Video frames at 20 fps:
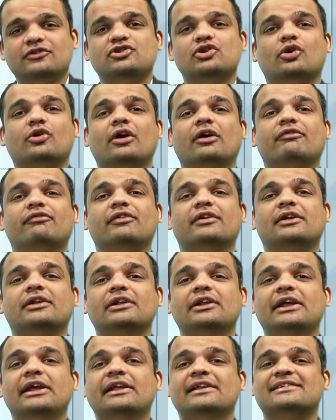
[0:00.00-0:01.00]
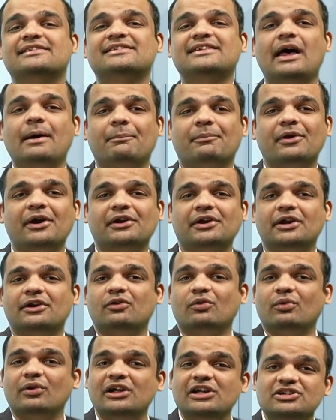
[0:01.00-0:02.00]
geographically
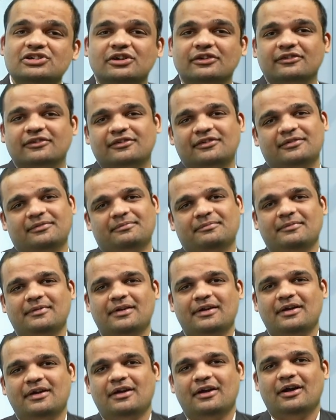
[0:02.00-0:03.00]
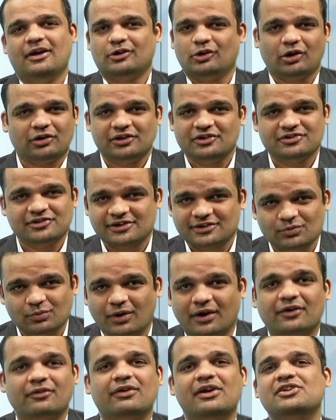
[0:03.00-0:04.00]
separated regions, not in just
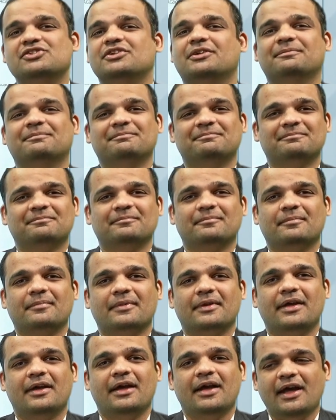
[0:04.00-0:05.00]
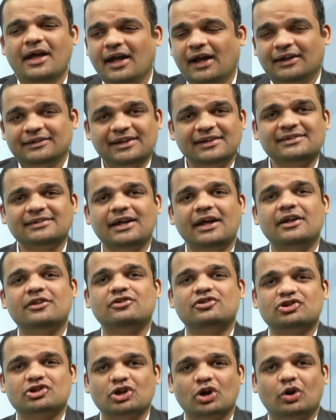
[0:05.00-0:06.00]
one region. This
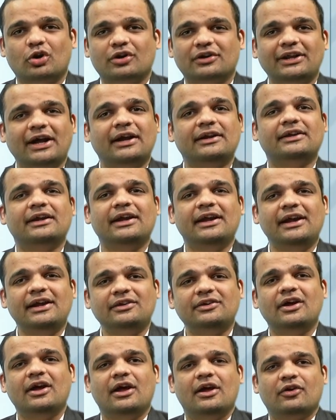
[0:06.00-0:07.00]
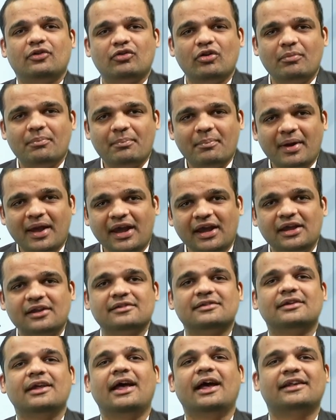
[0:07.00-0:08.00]
ensures that it
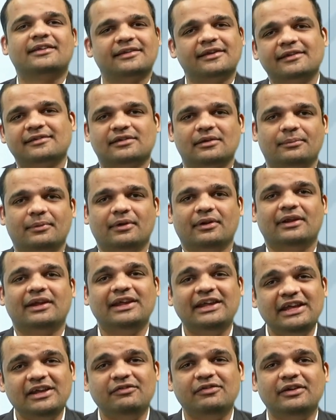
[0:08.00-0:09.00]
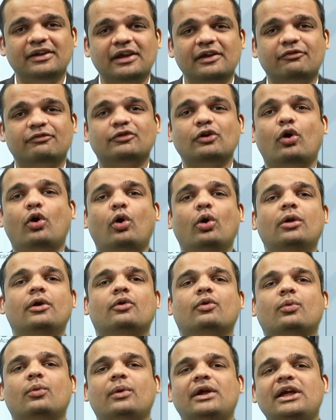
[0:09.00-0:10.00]
remains accessible even if the whole
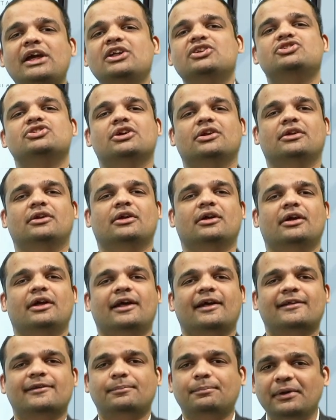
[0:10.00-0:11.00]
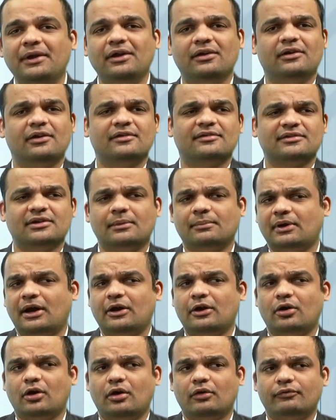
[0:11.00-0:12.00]
region experiences some
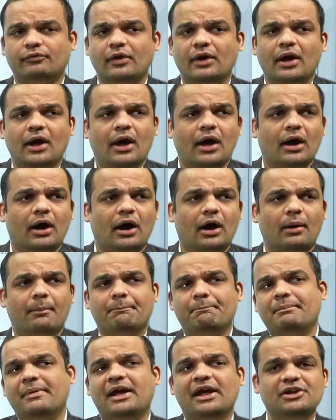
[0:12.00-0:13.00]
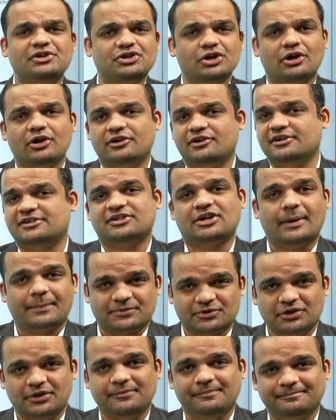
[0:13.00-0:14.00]
kind of a major
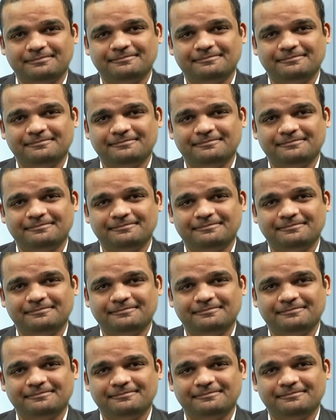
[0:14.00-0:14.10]
disruption.